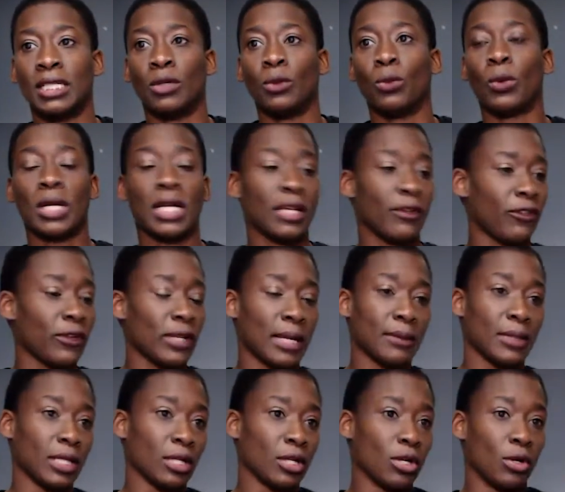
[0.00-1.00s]
What if, and I'm
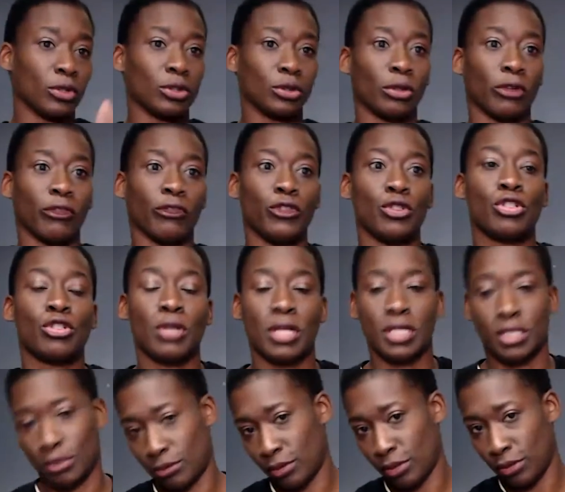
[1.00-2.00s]
going to go through a few
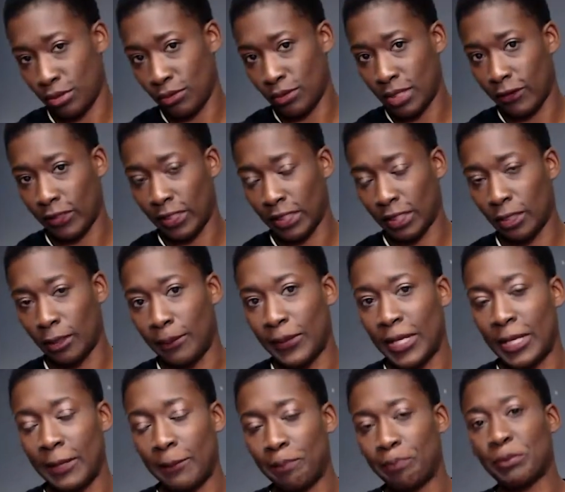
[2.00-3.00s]
stretches with you in a little
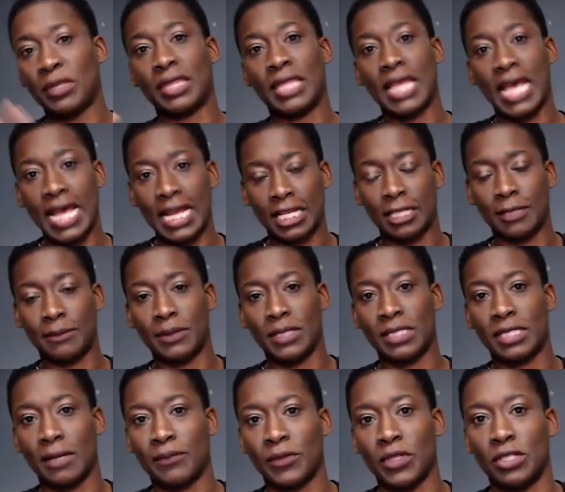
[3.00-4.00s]
bit, but that could be
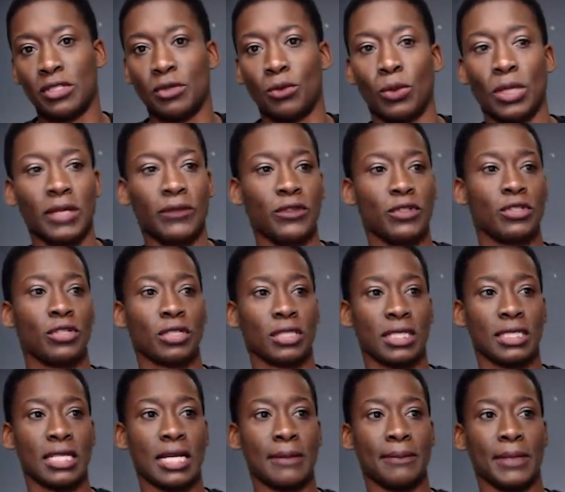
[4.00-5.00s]
something to do. What if you took the
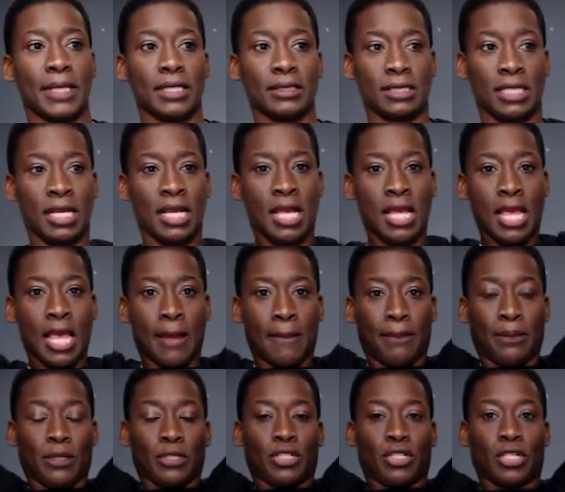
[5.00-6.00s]
dumbbells and
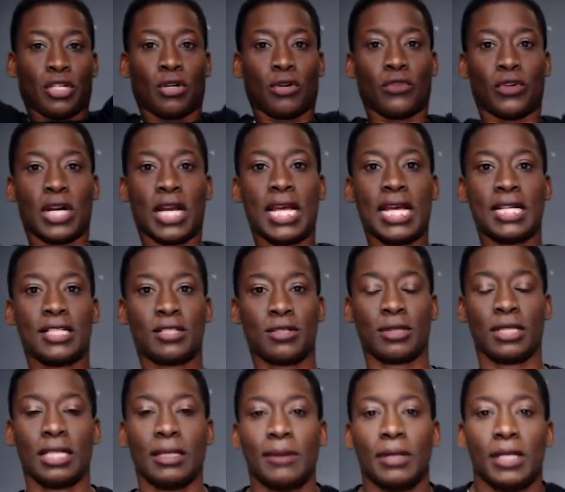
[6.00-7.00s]
pushed it overhead? So
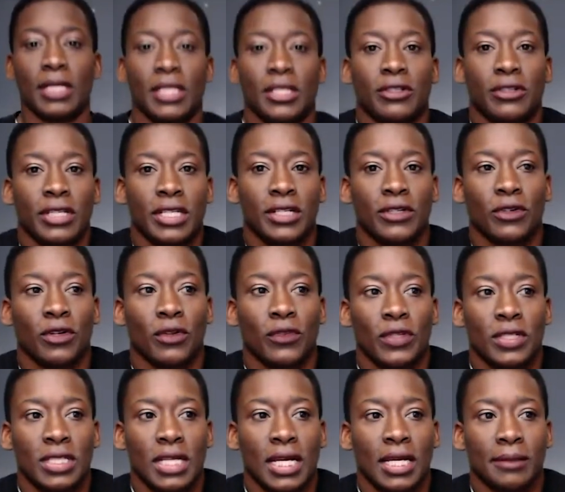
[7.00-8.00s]
think about it. You're here all
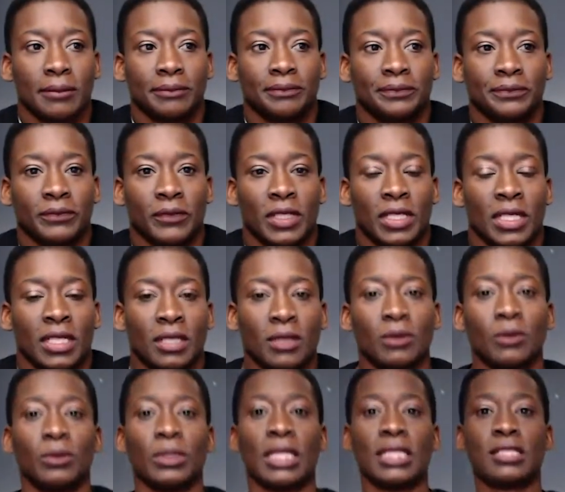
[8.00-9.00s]
the time.
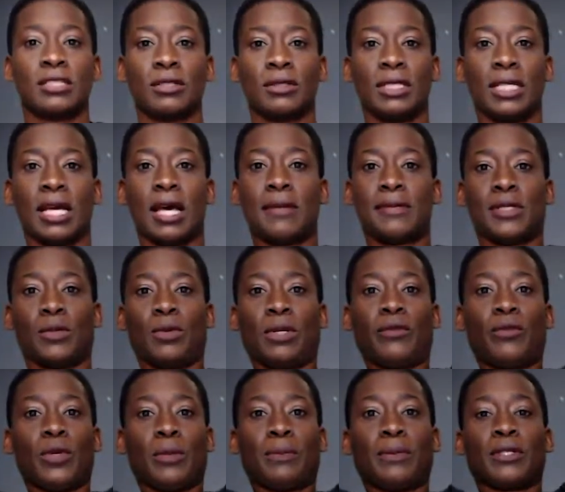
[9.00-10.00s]
Let's do the opposite. What if
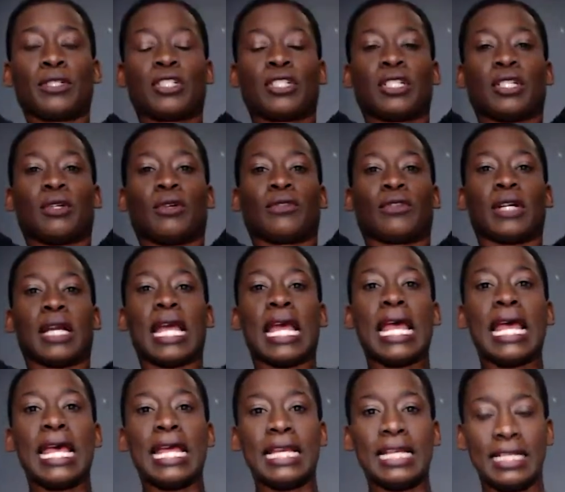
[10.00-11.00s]
we pushed it
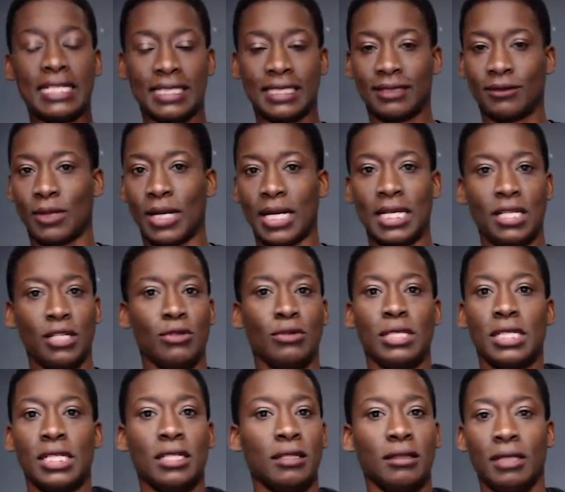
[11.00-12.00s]
overhead, right? You
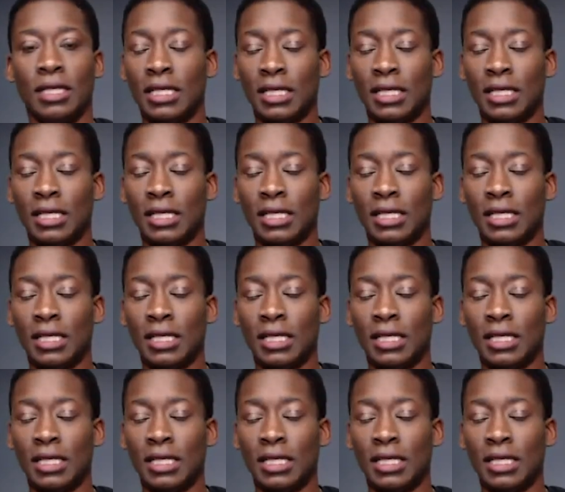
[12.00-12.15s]
did